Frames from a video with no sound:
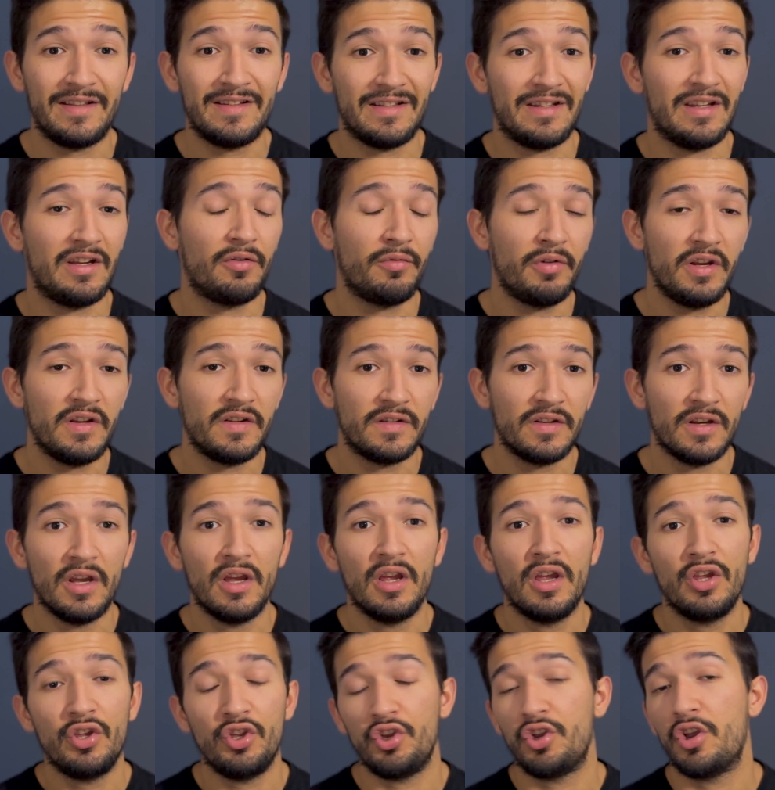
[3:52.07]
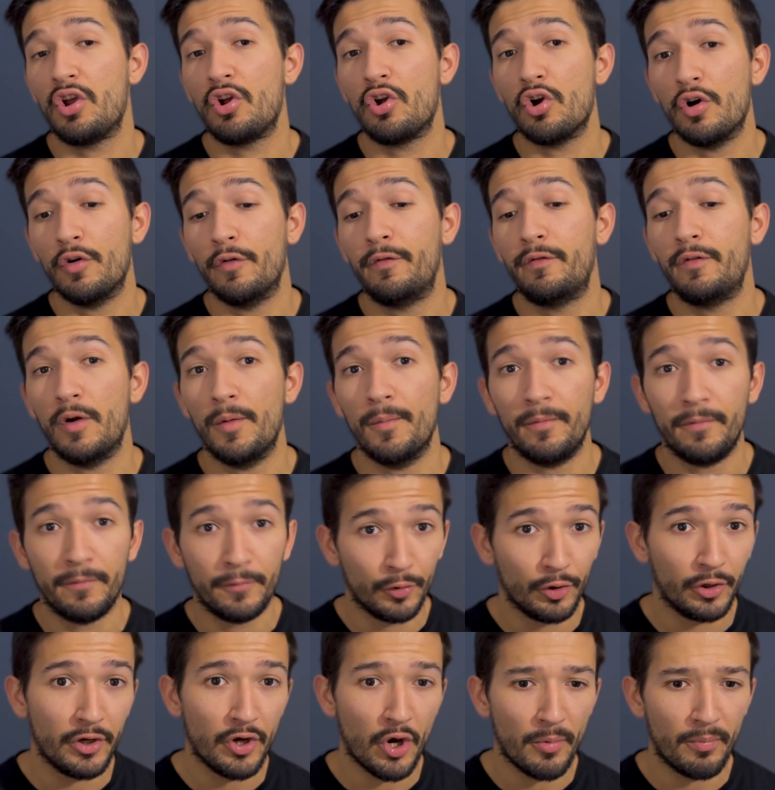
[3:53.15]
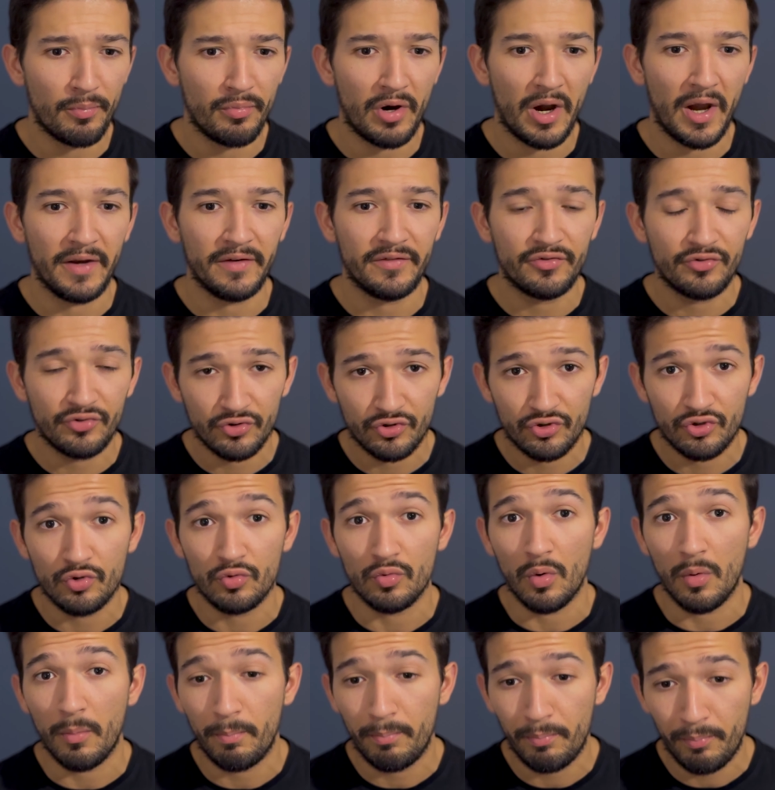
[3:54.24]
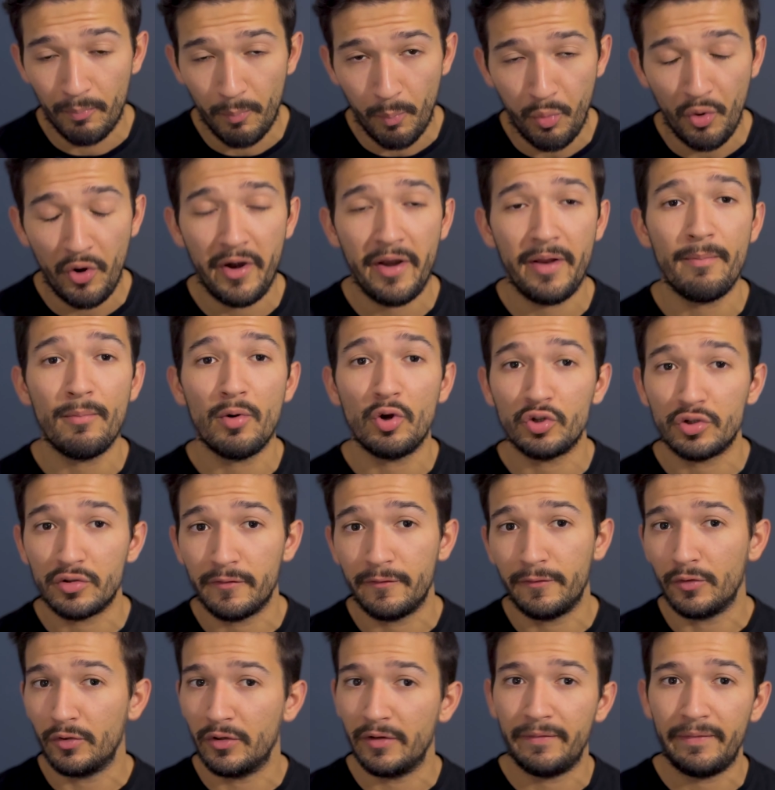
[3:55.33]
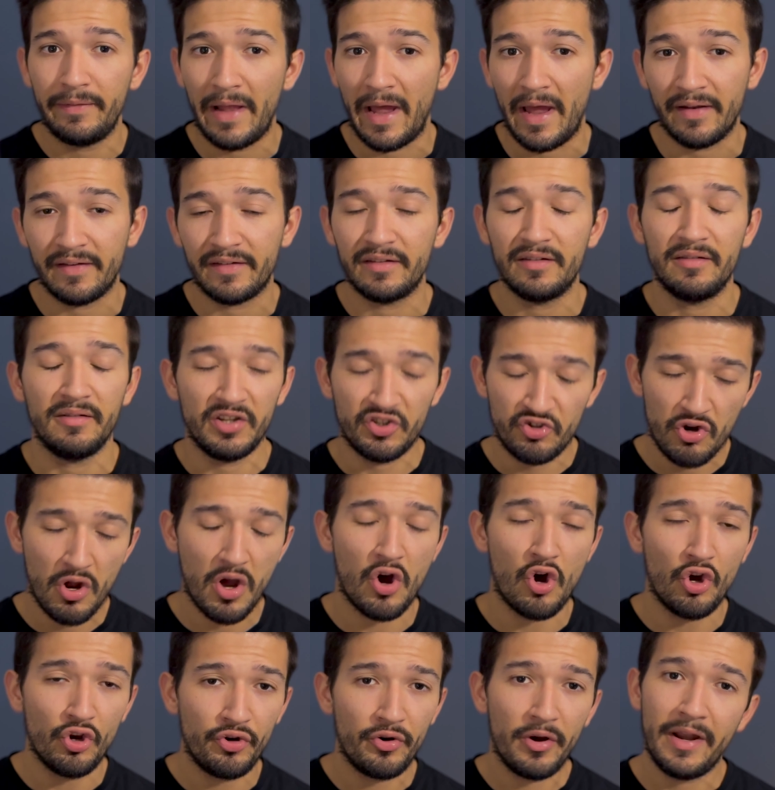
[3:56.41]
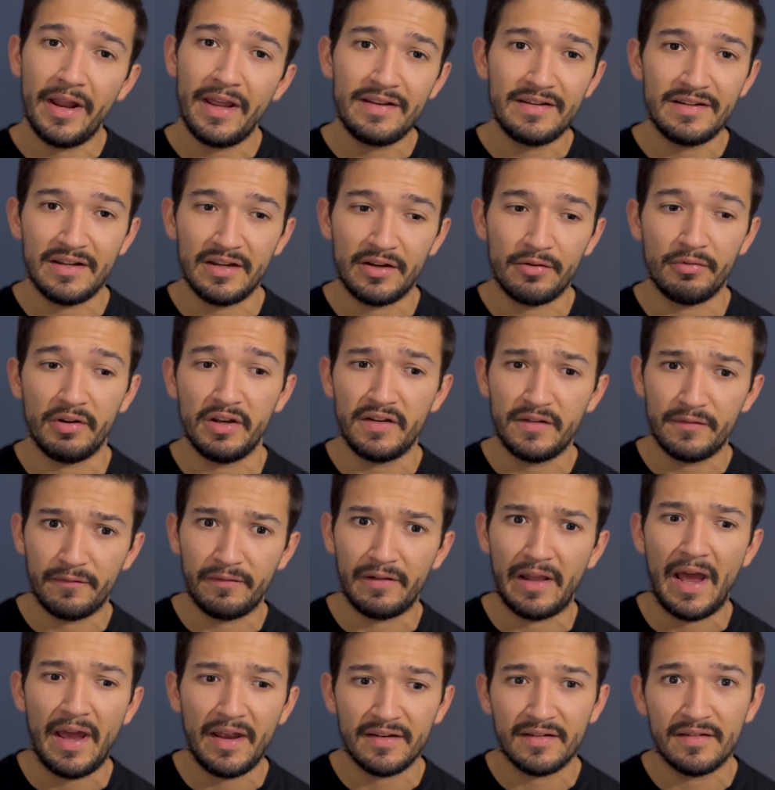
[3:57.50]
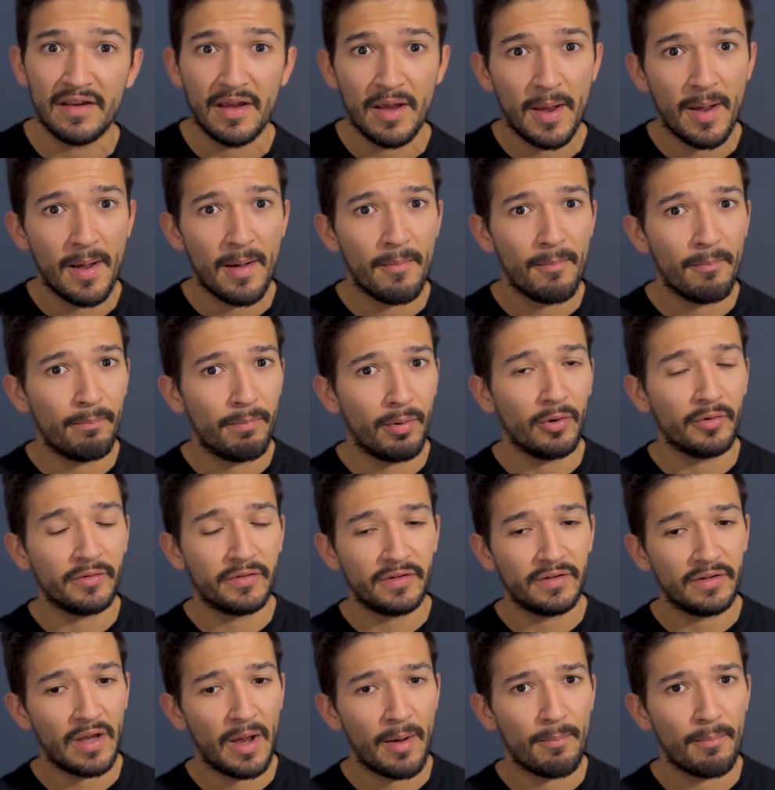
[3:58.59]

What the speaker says: degrees. You can go from fully upright to pretty much fully flat. It's not 180 degrees flat, but I'm